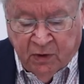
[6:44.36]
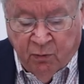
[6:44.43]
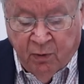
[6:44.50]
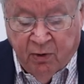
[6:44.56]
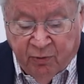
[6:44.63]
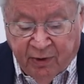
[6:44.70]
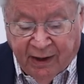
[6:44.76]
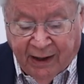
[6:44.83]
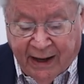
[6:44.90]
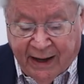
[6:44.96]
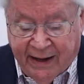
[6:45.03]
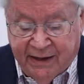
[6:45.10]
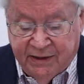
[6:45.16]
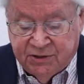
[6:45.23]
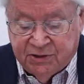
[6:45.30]
We
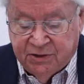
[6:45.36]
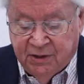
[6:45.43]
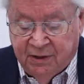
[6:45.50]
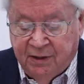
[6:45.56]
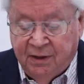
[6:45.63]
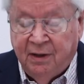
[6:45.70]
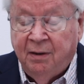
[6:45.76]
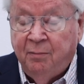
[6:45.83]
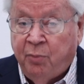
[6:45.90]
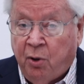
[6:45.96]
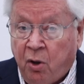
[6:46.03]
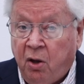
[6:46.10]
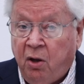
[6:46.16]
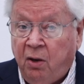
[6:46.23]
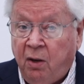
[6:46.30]
realize
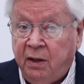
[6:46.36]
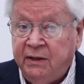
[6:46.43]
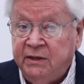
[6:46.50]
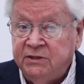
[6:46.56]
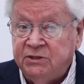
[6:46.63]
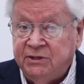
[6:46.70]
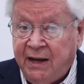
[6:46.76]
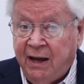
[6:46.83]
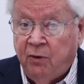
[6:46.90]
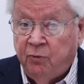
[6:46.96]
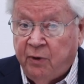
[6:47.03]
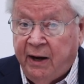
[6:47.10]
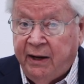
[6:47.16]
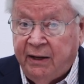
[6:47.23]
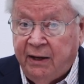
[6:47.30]
Paul is now
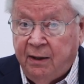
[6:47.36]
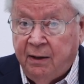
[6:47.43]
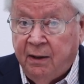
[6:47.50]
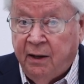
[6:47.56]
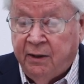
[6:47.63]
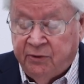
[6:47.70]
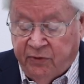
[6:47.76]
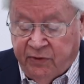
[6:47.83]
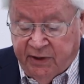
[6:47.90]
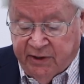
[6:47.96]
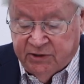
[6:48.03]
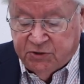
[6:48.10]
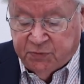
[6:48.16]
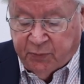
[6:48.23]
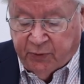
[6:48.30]
writing under the
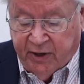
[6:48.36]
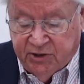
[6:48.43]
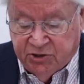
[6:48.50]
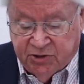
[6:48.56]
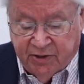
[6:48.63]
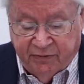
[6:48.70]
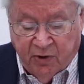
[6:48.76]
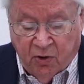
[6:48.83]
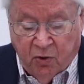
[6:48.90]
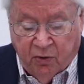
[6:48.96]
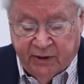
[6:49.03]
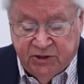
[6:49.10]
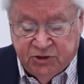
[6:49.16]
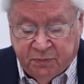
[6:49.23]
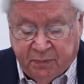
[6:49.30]
inspiration of the
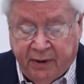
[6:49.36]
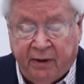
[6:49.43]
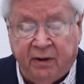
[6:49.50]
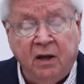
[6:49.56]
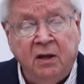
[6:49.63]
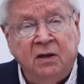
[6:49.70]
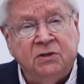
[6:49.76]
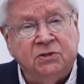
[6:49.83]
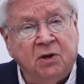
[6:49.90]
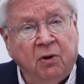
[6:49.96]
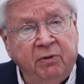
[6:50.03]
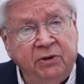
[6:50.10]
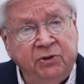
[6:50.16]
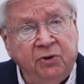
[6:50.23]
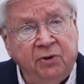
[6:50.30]
Holy Spirit, so
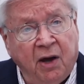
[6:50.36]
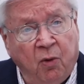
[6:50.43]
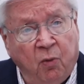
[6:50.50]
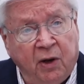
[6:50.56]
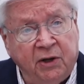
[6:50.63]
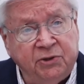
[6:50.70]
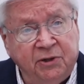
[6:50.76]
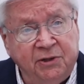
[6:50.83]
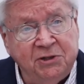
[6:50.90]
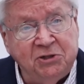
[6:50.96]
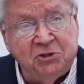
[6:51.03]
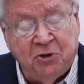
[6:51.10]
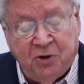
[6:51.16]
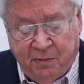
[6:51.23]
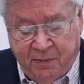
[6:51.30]
we do not want to
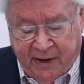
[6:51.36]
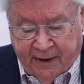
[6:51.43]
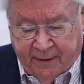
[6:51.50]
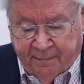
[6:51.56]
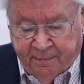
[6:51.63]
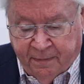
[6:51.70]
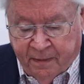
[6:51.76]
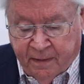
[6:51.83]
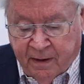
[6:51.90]
disturb him,